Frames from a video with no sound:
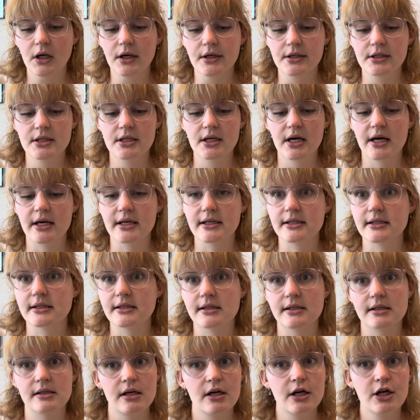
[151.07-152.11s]

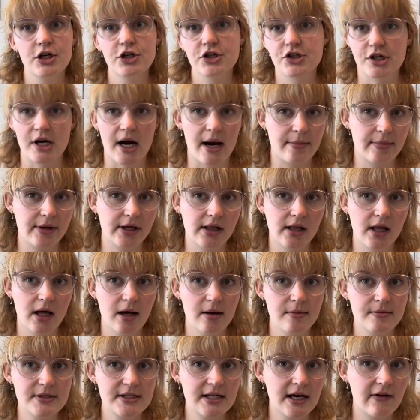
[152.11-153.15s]
does scrappy
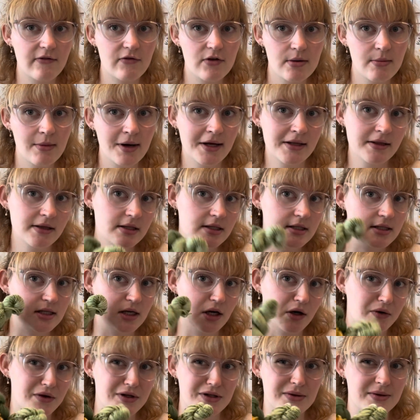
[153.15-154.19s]
clubs every month.
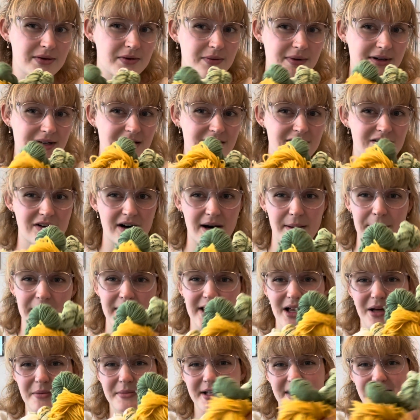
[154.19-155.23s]
So this was one of the scrappy
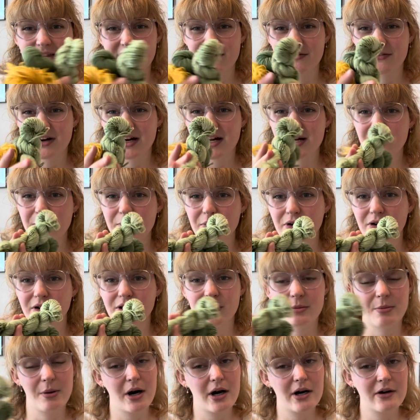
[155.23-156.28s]
clubs, I think for April, or
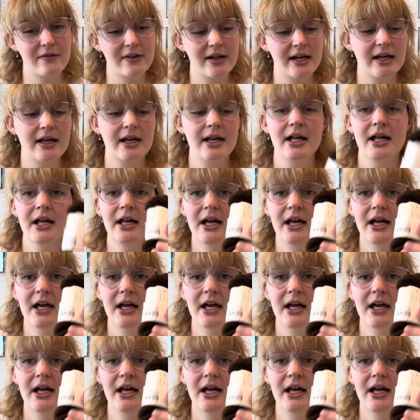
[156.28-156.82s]
part of it.